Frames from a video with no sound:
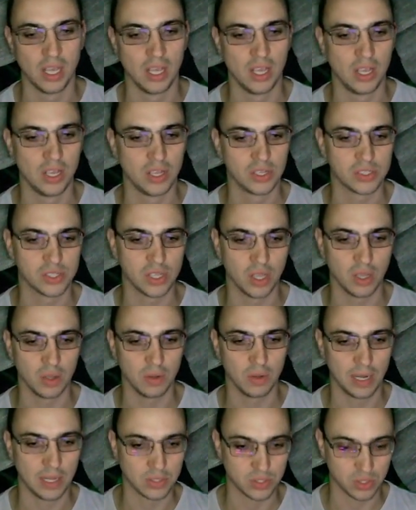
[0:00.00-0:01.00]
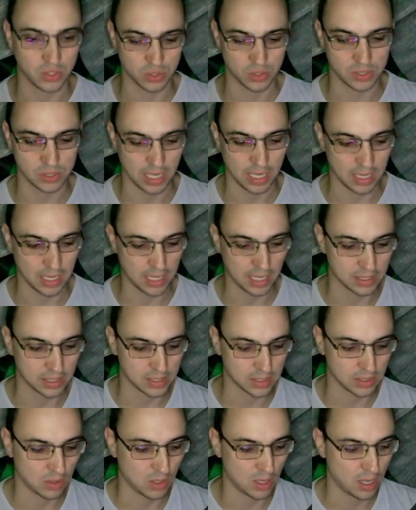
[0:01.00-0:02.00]
So let's just say that
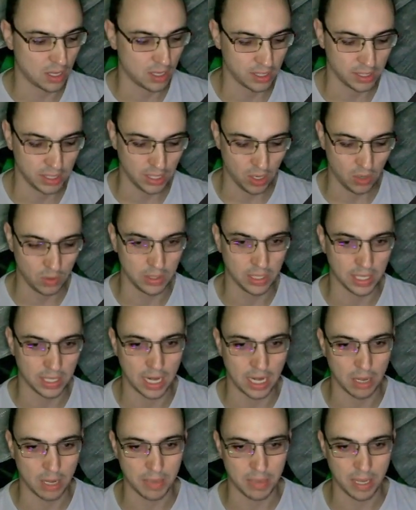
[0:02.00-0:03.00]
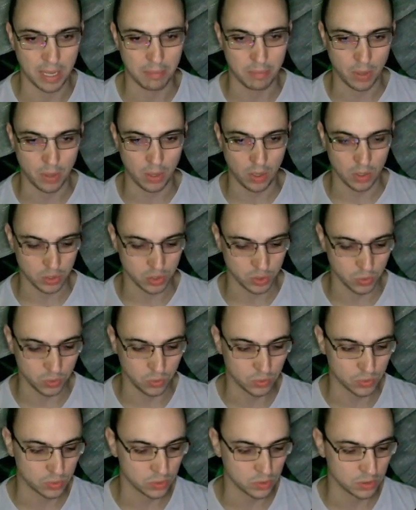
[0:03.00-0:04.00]
I only care about
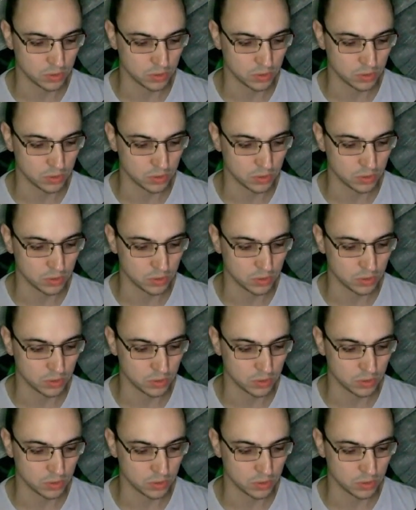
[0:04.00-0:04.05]
partials,